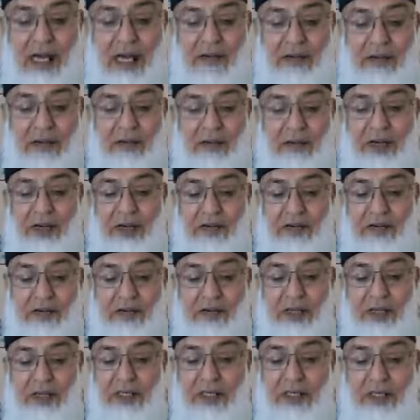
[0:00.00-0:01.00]
every
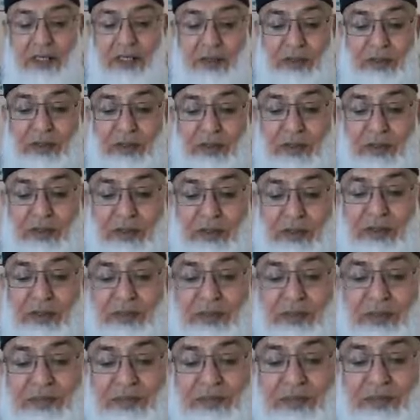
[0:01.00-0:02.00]

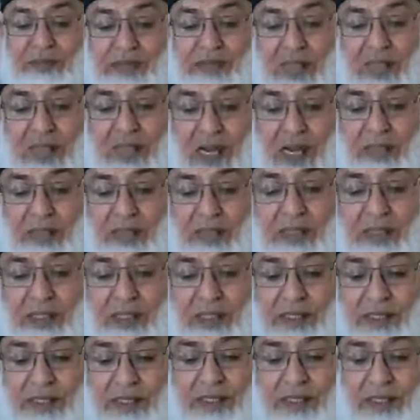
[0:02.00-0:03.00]
room
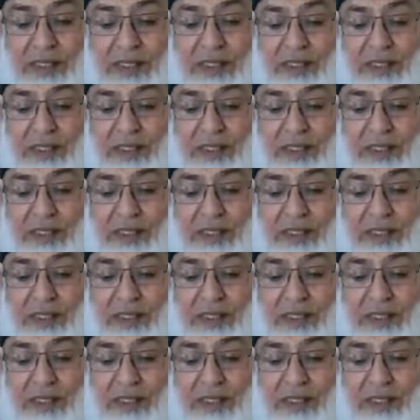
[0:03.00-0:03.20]
adequate